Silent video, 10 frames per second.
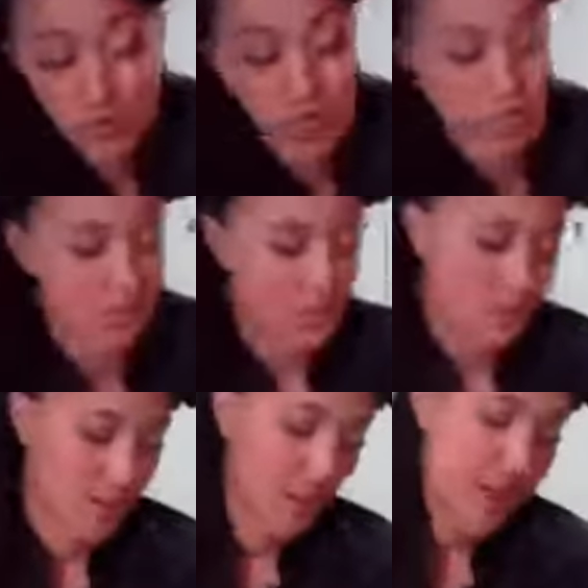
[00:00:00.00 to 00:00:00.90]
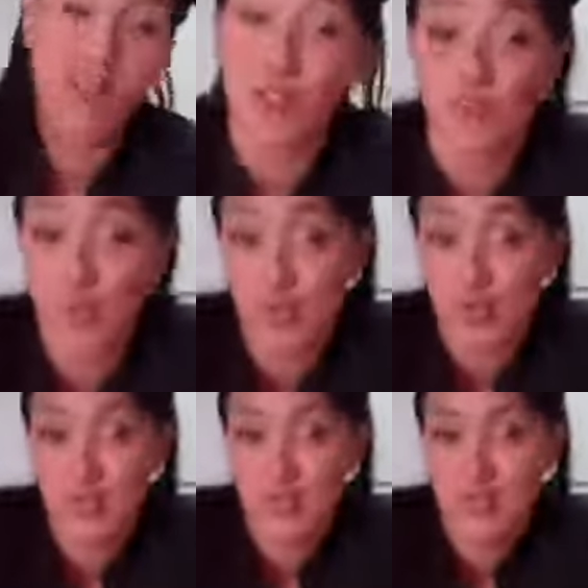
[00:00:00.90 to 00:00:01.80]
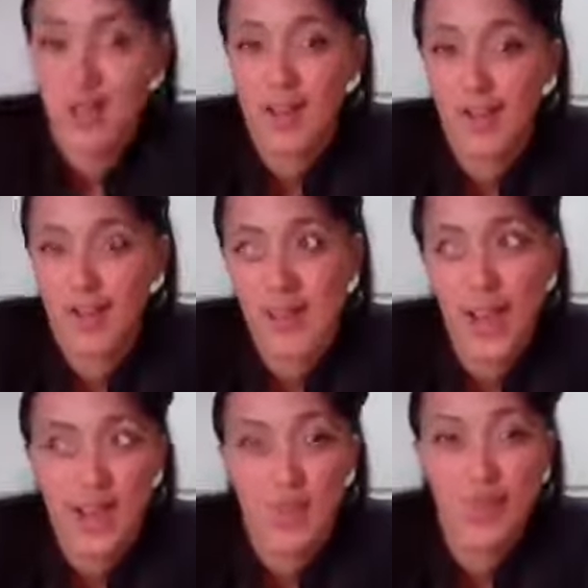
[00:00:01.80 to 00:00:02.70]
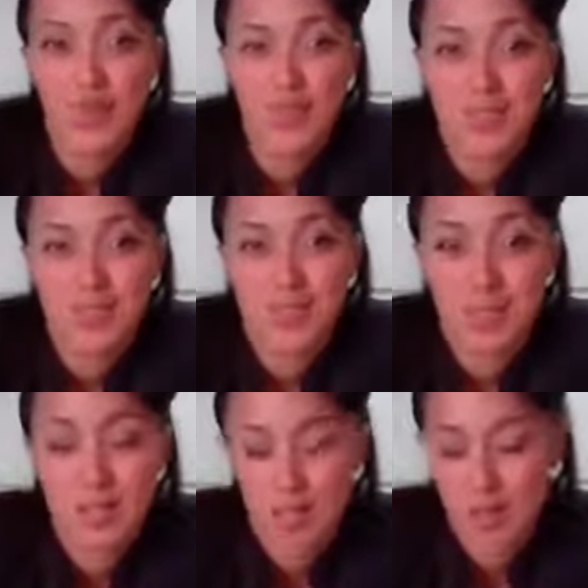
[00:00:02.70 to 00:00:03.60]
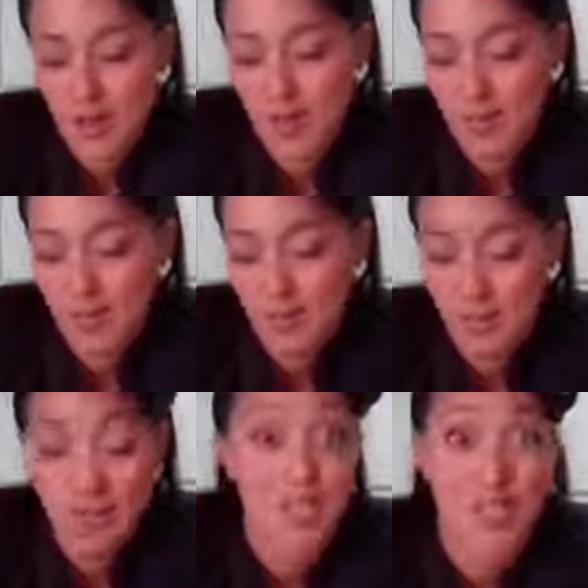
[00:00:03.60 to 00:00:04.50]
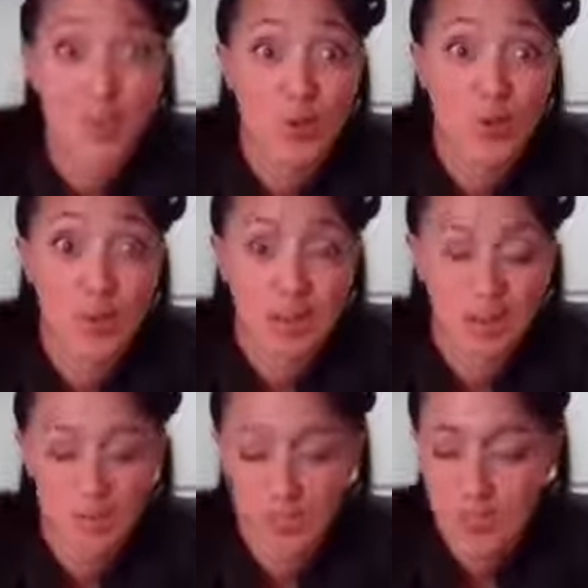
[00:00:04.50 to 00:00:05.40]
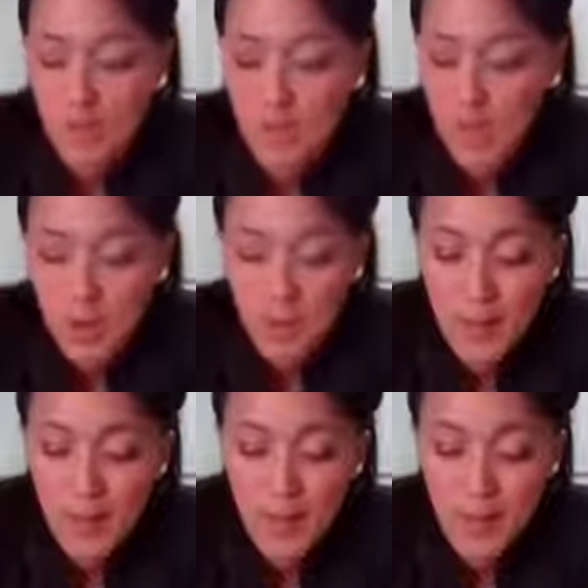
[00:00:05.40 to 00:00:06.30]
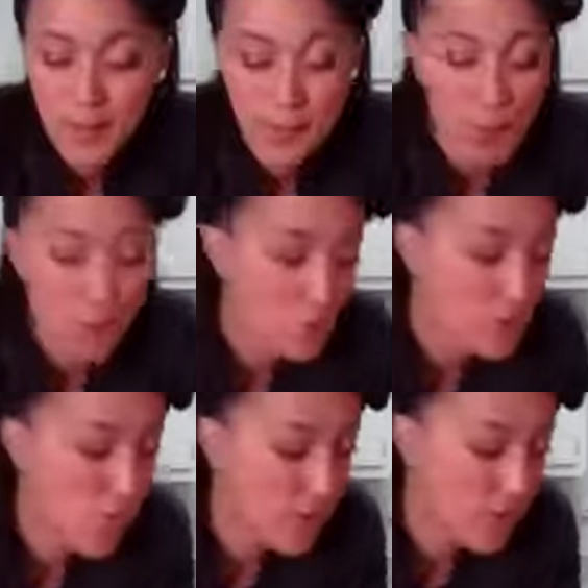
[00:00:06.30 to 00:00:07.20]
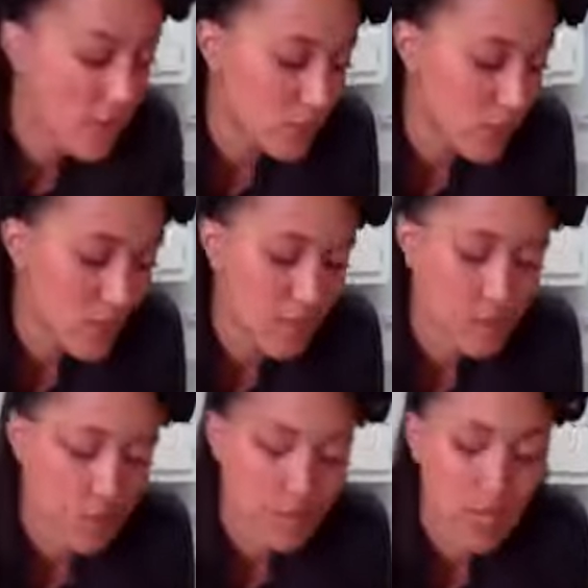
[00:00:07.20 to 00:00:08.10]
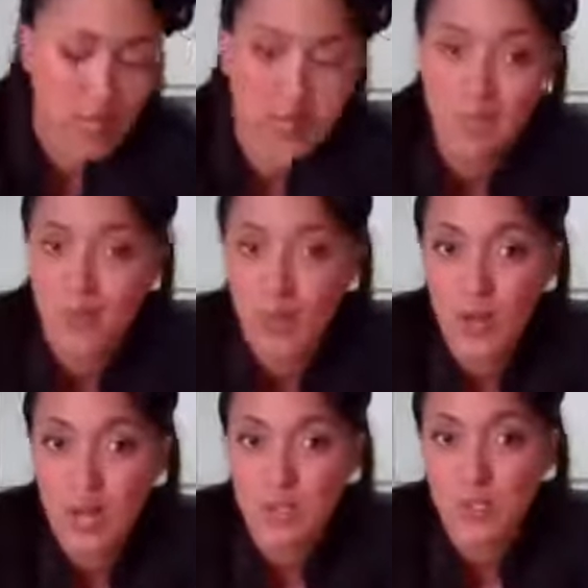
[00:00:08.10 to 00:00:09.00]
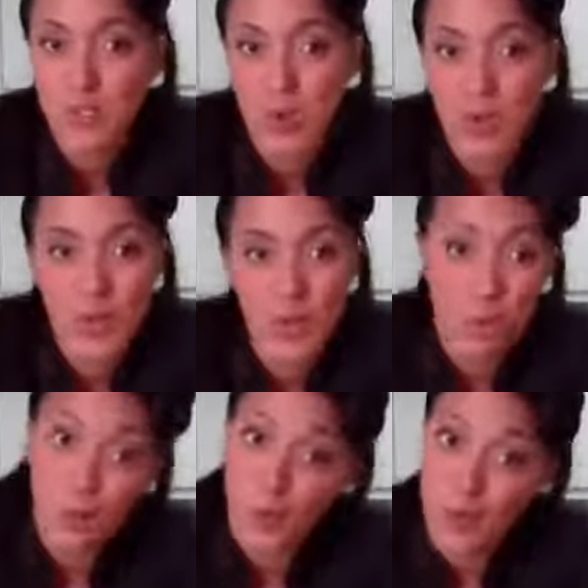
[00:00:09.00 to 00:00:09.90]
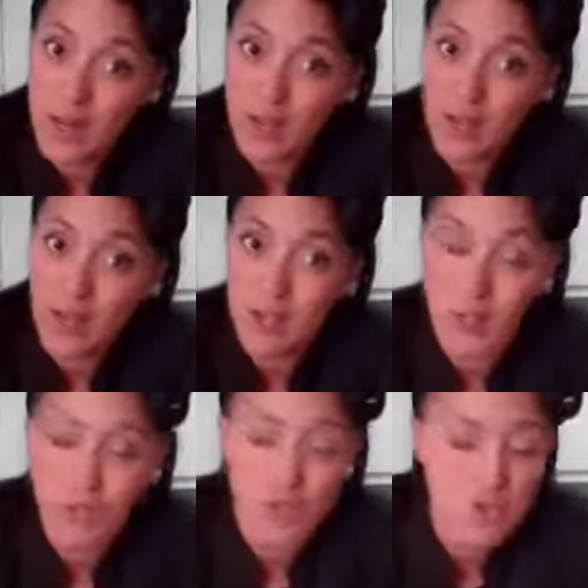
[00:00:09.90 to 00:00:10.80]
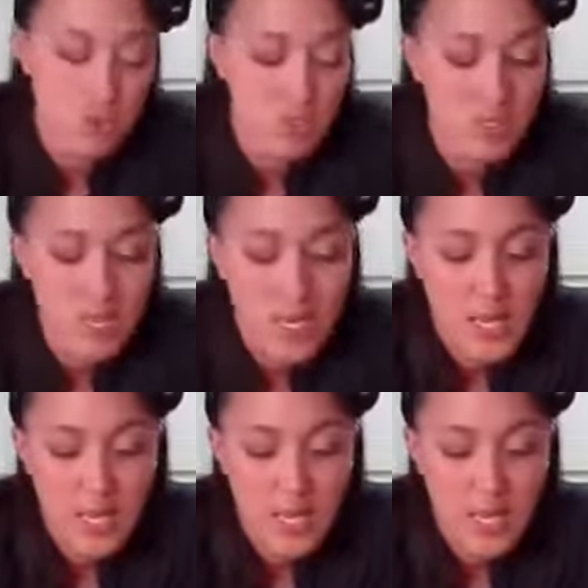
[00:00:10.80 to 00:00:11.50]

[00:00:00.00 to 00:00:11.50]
question. I love questions. I don't think any question is silly, just so everybody knows. But so some more information I'm going to just kind of give you guys to work with while we're waiting for that to reduce